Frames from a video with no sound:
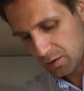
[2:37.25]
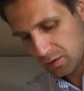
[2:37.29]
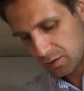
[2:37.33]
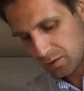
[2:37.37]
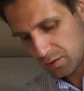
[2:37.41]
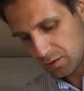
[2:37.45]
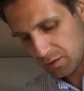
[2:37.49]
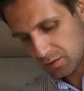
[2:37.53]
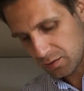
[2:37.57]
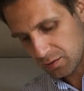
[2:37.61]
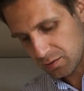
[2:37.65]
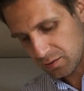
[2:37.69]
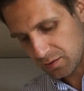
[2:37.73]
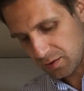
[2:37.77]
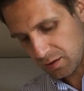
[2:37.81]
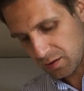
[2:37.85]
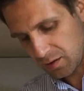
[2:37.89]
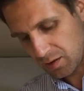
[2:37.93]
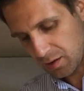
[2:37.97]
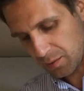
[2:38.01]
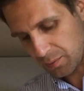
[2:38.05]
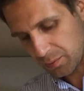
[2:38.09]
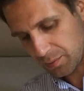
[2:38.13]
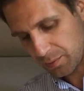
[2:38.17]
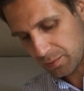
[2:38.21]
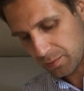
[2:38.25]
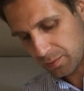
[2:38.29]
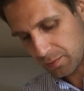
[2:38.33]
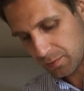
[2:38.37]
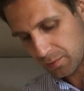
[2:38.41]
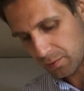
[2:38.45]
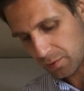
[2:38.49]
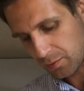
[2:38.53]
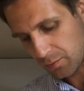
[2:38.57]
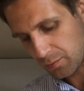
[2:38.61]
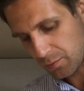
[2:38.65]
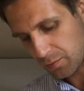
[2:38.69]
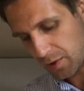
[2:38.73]
You can set it up
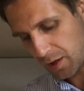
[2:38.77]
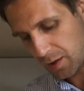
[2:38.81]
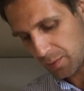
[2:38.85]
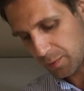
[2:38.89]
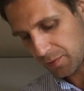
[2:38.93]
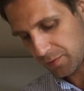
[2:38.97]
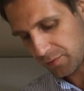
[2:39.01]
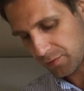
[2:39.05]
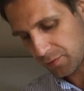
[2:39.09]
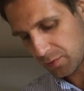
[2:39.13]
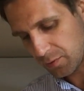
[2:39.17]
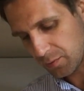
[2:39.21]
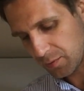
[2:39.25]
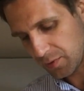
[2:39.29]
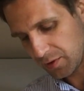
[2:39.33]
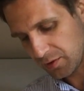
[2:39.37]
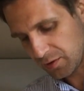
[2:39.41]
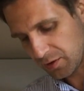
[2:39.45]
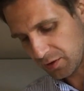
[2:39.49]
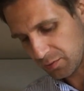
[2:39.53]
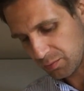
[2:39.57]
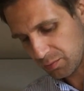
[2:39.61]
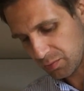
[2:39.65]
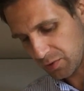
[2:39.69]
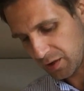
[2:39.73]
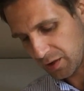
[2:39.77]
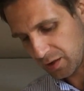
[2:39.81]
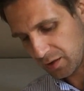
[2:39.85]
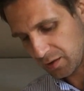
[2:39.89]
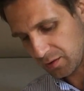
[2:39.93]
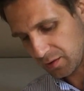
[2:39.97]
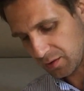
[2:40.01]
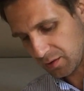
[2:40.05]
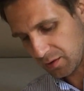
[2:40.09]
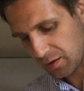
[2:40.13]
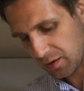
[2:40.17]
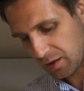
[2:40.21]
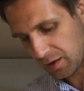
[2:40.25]
right before recess break and
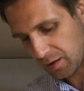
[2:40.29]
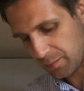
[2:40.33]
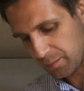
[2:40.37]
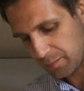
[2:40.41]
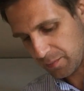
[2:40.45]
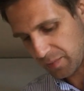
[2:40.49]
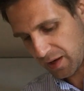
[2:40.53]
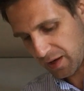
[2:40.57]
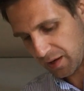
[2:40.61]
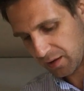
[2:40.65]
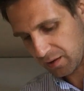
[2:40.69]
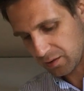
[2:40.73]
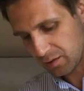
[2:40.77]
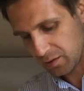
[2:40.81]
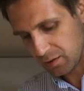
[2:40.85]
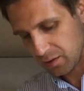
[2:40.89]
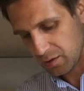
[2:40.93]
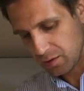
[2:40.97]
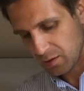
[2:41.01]
then come back